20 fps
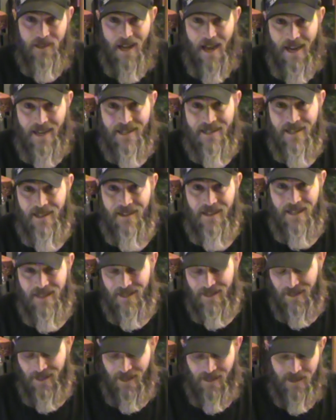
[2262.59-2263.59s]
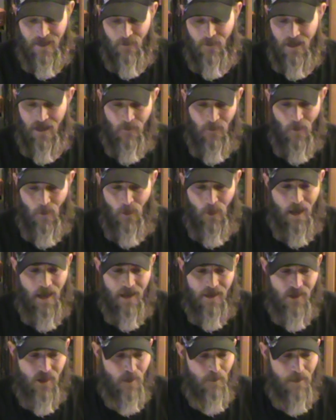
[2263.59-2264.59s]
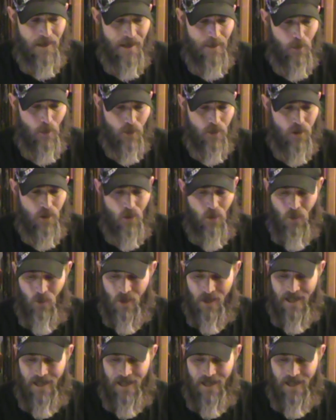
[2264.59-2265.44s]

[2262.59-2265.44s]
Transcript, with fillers: decks of these things of different things to be able to